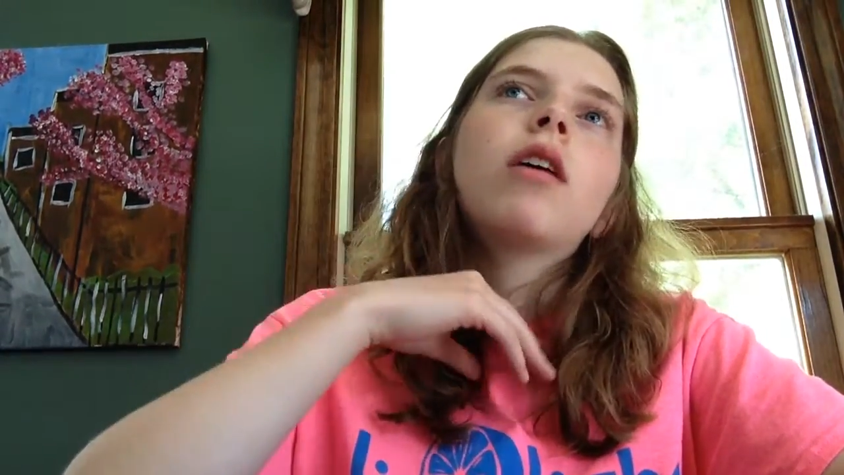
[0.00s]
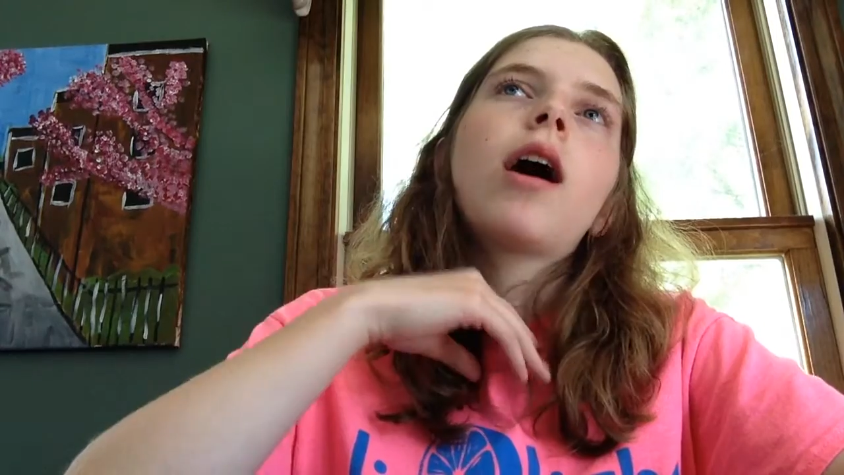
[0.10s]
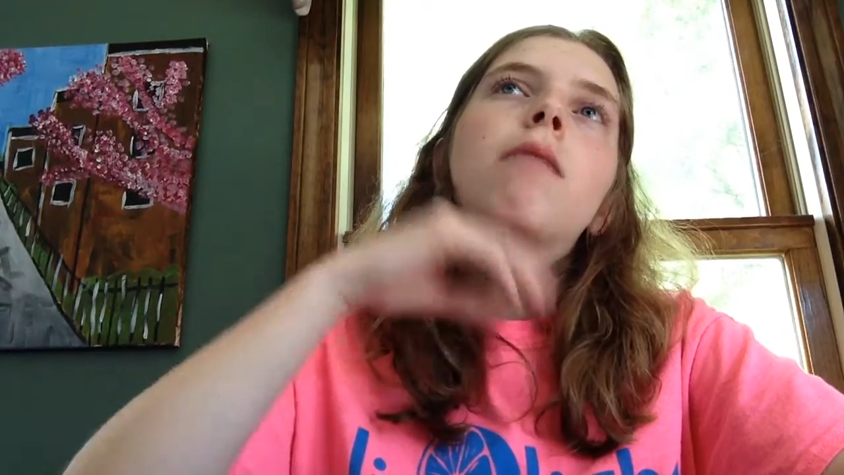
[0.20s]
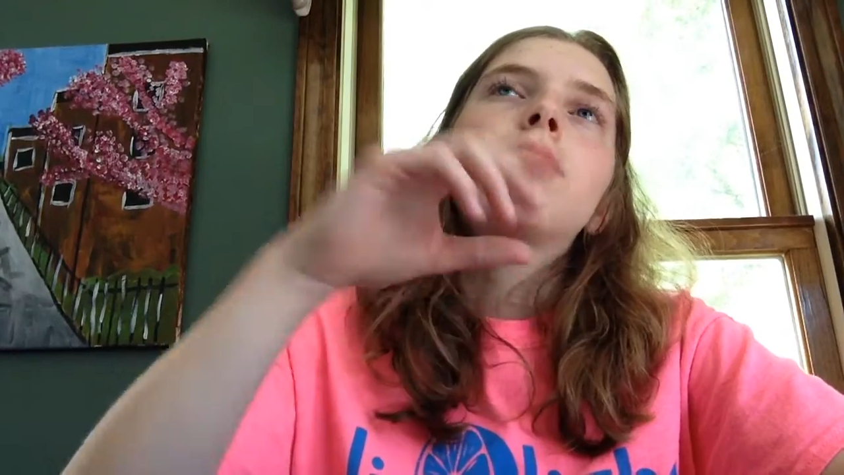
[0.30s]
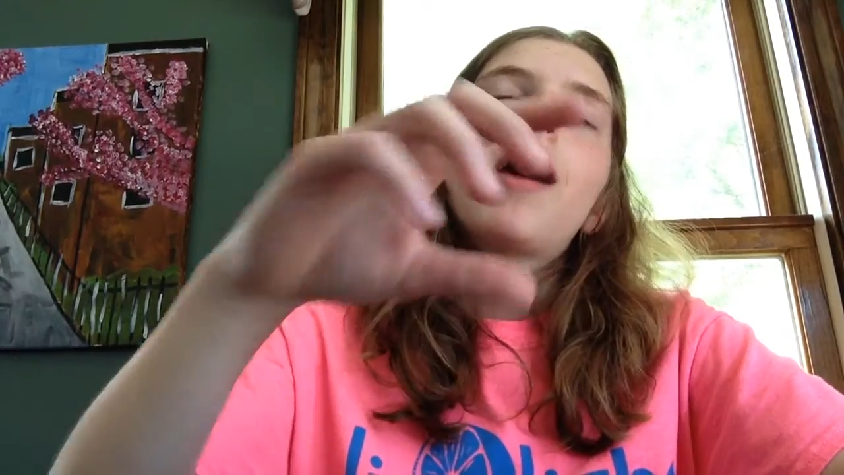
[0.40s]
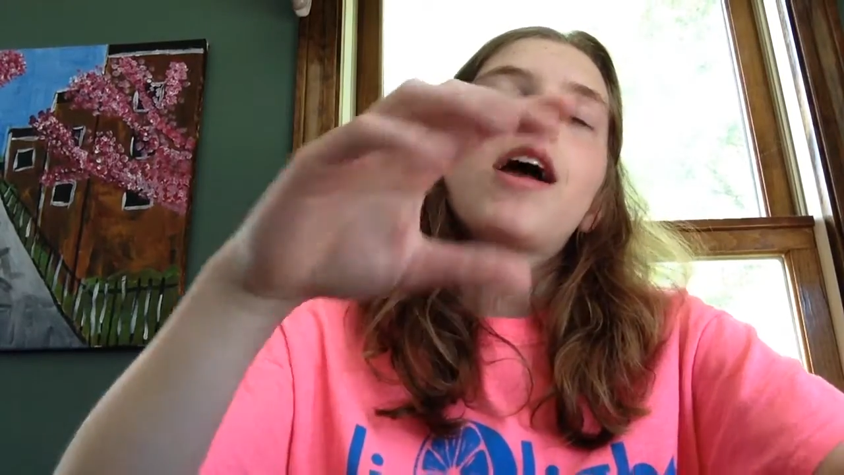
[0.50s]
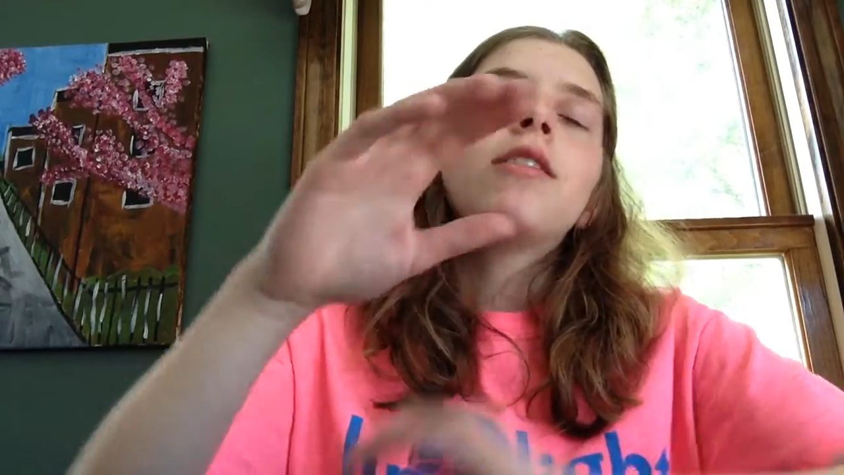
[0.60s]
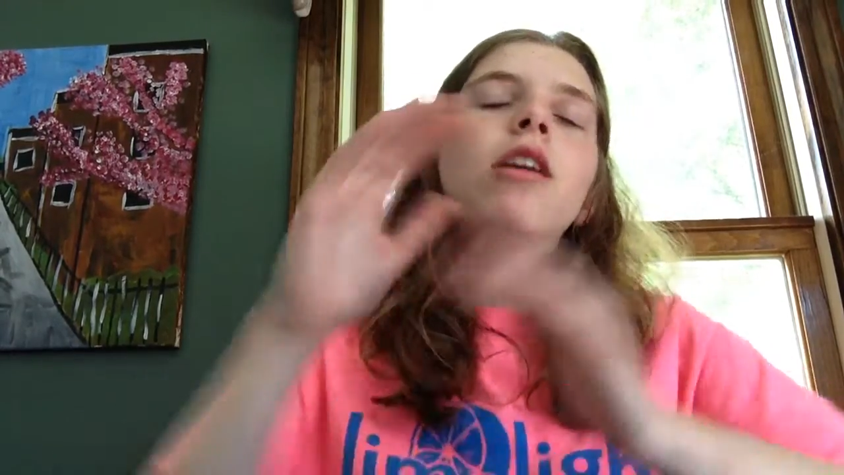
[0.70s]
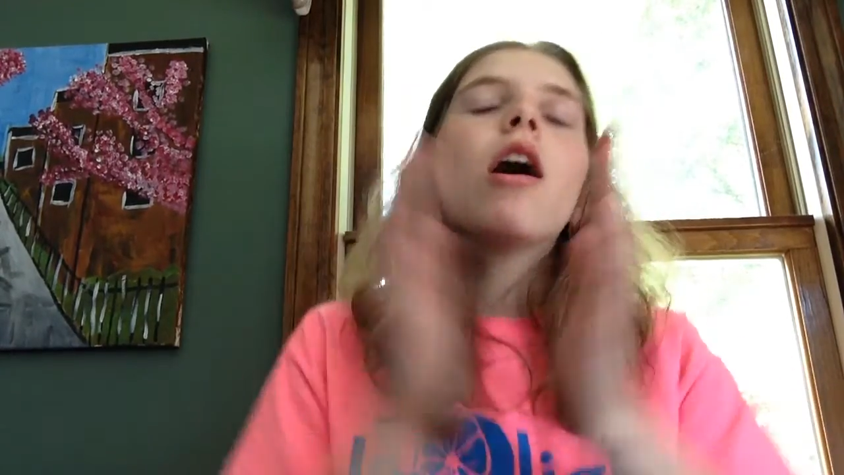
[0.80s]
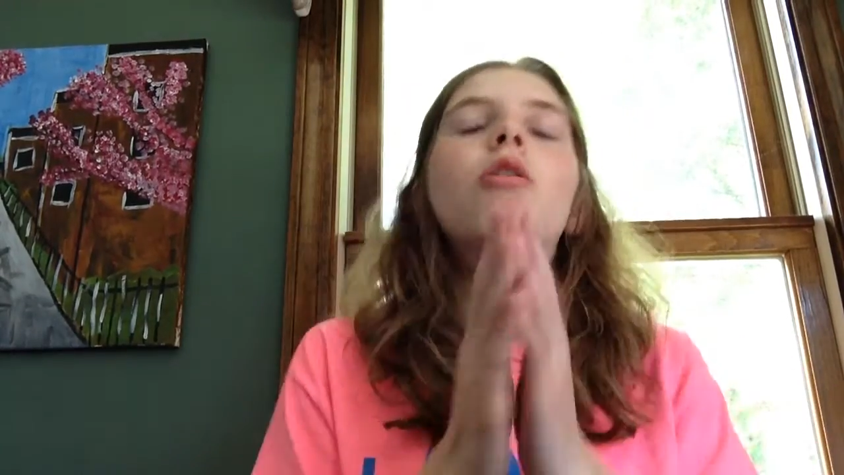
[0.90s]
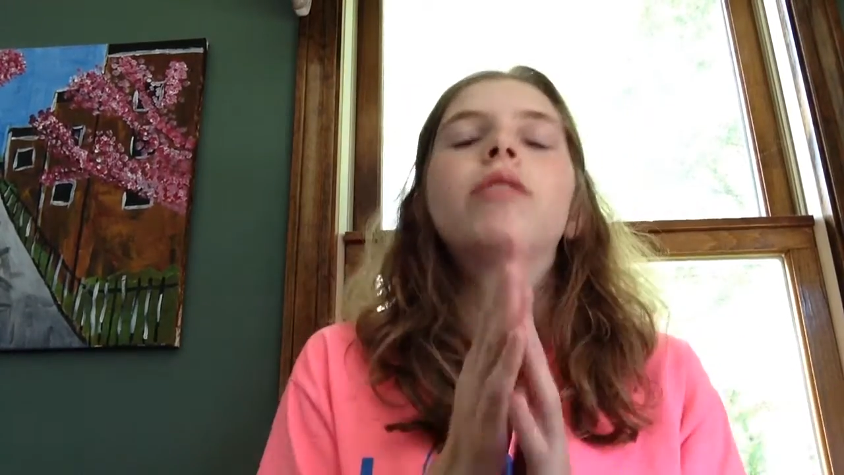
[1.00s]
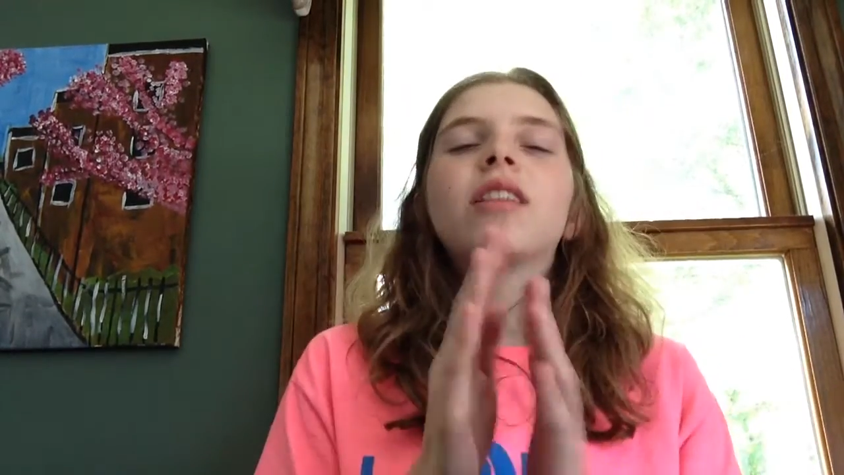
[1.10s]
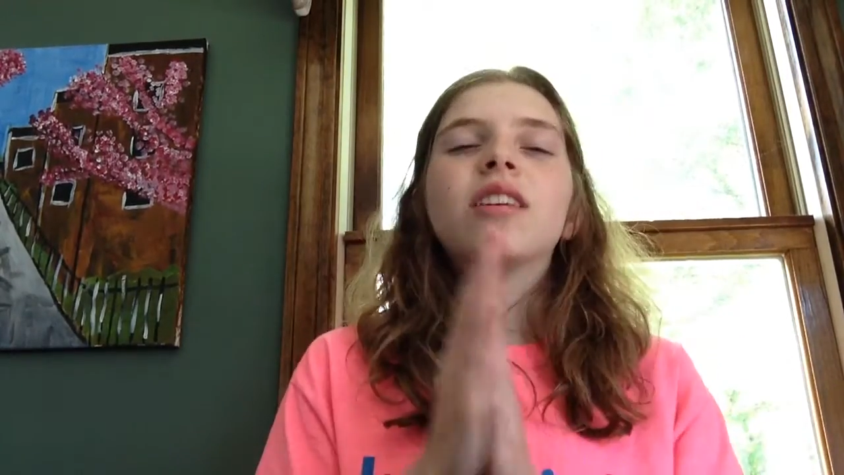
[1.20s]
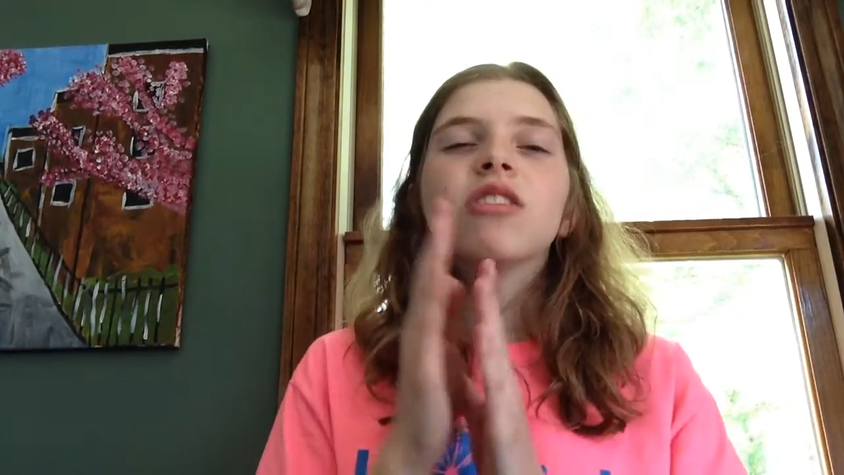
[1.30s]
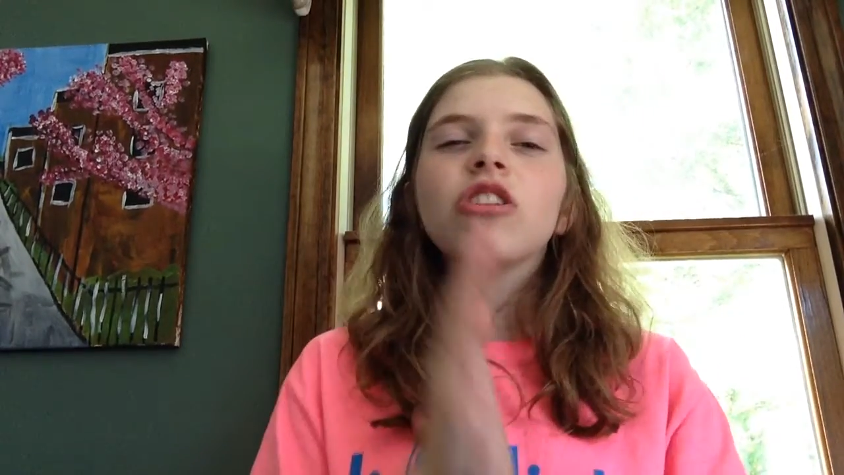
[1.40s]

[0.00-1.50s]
I know that this